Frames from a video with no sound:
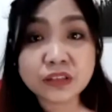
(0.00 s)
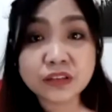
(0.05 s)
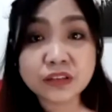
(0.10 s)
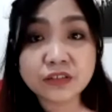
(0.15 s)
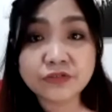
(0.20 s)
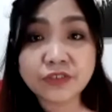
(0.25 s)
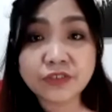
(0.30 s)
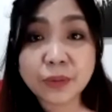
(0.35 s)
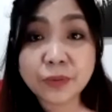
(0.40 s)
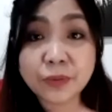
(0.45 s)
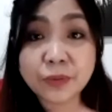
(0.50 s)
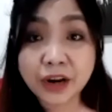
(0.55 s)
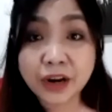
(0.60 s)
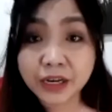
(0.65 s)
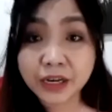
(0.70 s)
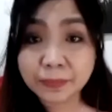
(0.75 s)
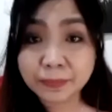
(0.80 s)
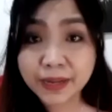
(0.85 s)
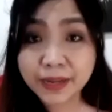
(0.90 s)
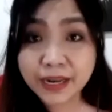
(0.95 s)

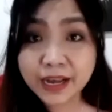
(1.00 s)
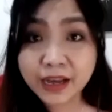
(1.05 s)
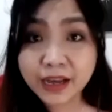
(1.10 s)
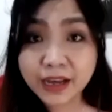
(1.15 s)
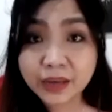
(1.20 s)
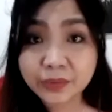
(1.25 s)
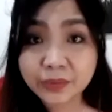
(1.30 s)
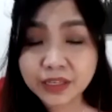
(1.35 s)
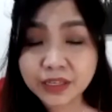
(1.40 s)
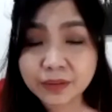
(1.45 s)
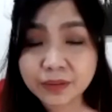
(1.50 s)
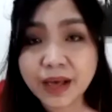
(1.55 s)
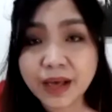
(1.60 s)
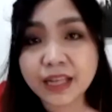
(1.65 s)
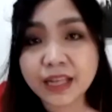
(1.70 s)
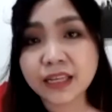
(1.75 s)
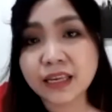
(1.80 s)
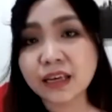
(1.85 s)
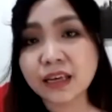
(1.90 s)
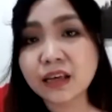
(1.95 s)
February pa lang. I was in
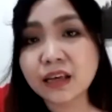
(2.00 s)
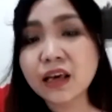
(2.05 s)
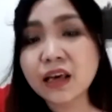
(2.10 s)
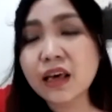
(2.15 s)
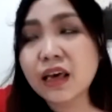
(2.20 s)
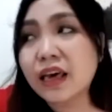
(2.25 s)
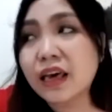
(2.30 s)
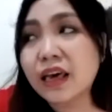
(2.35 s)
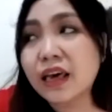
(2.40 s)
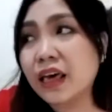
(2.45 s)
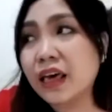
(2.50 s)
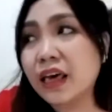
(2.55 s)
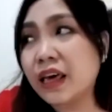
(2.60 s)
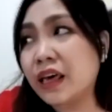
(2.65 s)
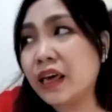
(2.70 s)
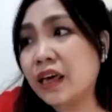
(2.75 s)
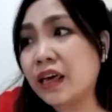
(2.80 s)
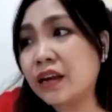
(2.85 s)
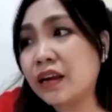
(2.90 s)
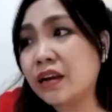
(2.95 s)
Bali.
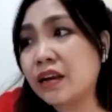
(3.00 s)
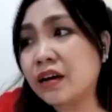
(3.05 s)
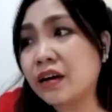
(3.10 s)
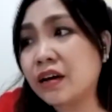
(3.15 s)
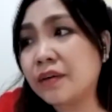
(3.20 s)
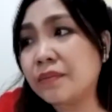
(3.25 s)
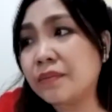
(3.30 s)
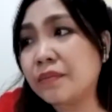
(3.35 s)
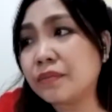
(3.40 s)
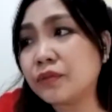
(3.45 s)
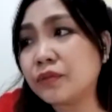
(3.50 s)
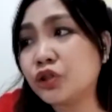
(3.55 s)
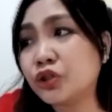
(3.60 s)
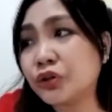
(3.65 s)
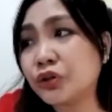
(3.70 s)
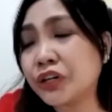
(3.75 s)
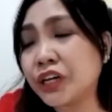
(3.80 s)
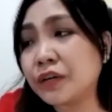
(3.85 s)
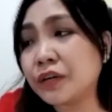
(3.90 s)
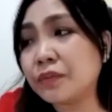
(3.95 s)
And
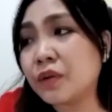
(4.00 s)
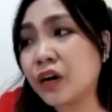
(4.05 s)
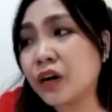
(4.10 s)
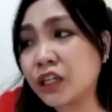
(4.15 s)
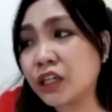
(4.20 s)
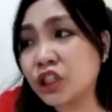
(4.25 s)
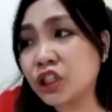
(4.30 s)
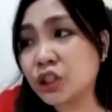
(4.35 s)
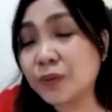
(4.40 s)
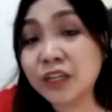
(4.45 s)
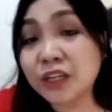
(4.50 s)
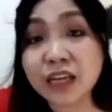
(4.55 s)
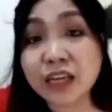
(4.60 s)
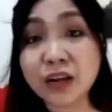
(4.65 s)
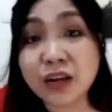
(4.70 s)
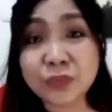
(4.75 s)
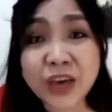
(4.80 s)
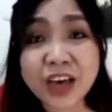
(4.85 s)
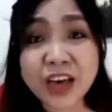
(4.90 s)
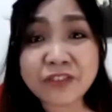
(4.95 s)
during March, because
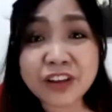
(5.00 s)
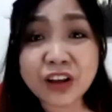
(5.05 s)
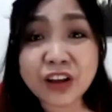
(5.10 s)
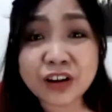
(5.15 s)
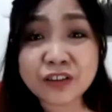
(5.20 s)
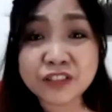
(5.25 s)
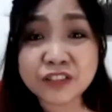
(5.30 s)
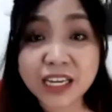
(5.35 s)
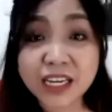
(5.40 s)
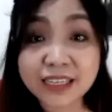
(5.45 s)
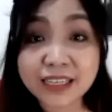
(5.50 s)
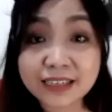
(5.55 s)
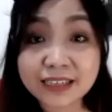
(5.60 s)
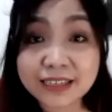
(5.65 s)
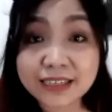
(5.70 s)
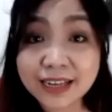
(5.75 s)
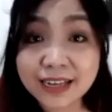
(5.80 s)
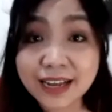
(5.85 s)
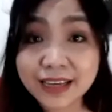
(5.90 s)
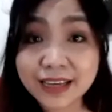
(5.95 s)
we have a lot of
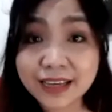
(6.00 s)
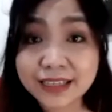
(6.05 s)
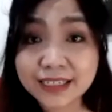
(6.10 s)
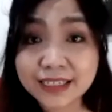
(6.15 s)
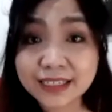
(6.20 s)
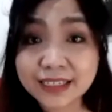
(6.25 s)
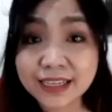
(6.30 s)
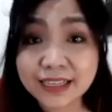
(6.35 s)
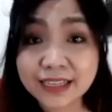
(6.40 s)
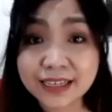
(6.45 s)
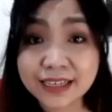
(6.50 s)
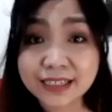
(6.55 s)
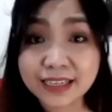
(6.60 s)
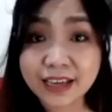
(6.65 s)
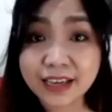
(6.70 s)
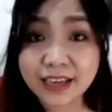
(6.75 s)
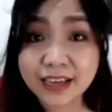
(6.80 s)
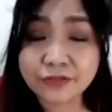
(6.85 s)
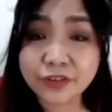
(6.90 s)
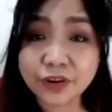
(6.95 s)
Chinese clients din
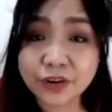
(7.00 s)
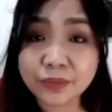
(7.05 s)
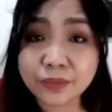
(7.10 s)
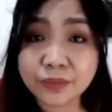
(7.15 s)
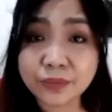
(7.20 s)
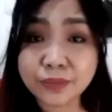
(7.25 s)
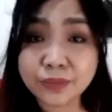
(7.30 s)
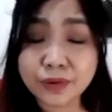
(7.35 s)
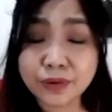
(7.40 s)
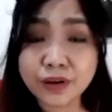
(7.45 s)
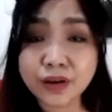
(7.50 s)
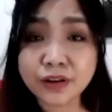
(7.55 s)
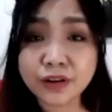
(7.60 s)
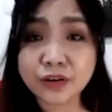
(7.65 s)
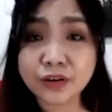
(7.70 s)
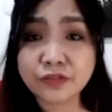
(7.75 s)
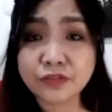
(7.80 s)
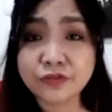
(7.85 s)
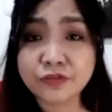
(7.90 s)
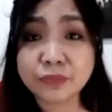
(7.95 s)
kasi from
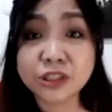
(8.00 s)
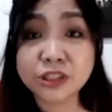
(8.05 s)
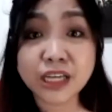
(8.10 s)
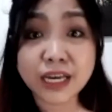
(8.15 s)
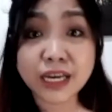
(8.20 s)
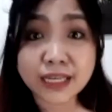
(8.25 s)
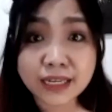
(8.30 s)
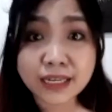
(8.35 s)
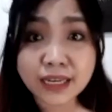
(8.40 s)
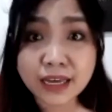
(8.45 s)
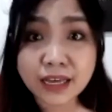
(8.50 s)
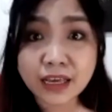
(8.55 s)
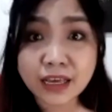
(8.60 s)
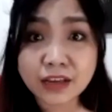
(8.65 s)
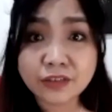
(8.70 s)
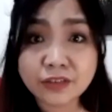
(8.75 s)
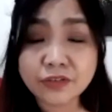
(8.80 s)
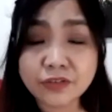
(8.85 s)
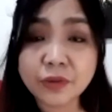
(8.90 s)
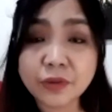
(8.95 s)
China
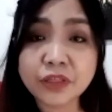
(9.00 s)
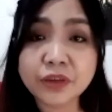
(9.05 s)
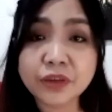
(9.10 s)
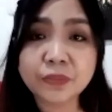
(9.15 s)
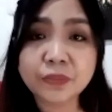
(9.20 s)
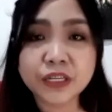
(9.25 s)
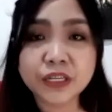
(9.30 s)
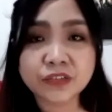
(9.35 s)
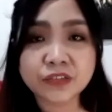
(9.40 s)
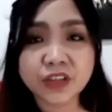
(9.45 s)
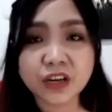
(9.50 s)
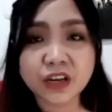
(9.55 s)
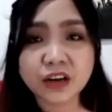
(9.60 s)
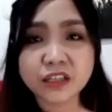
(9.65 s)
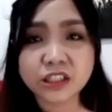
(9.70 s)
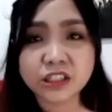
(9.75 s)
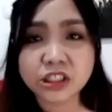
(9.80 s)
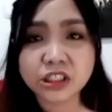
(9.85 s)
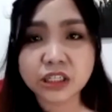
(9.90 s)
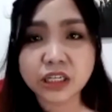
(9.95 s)
and from other parts of the
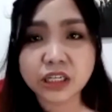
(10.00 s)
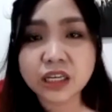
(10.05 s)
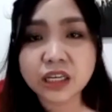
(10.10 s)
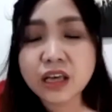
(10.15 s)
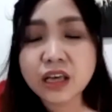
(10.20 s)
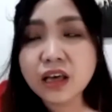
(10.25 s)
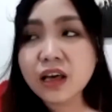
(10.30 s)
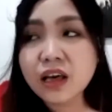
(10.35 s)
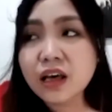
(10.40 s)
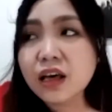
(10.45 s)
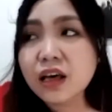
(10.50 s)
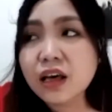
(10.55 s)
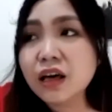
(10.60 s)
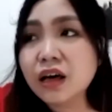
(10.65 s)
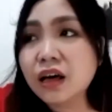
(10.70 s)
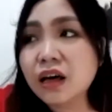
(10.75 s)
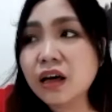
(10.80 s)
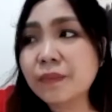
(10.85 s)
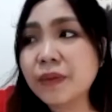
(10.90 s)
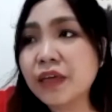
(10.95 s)
country.
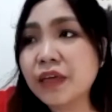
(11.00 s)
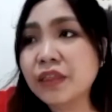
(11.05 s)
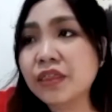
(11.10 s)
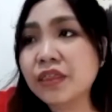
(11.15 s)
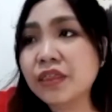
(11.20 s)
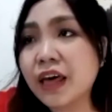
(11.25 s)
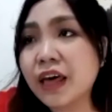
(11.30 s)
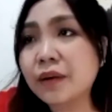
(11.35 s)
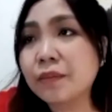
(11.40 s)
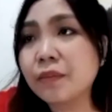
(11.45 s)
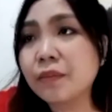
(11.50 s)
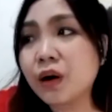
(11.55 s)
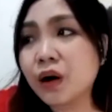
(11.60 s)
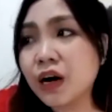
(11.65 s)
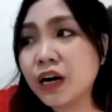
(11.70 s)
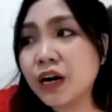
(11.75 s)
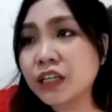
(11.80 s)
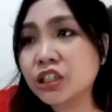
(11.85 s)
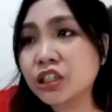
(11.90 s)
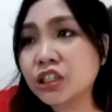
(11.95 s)
And then
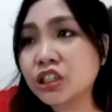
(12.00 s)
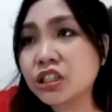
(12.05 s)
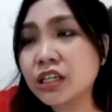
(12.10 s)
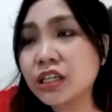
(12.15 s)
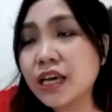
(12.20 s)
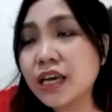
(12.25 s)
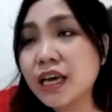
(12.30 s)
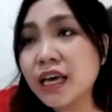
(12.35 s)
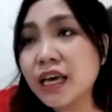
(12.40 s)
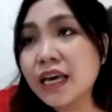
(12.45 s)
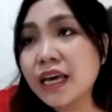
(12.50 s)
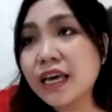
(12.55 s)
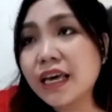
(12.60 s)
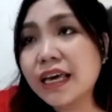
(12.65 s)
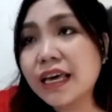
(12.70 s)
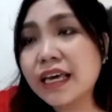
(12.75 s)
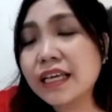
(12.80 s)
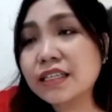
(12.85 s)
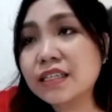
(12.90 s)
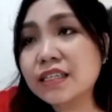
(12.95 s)
March,
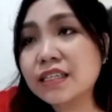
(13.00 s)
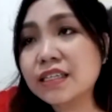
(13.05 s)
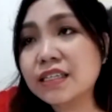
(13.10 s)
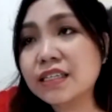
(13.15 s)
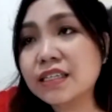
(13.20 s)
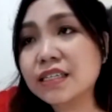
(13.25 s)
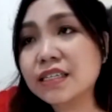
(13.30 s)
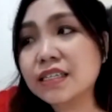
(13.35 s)
it's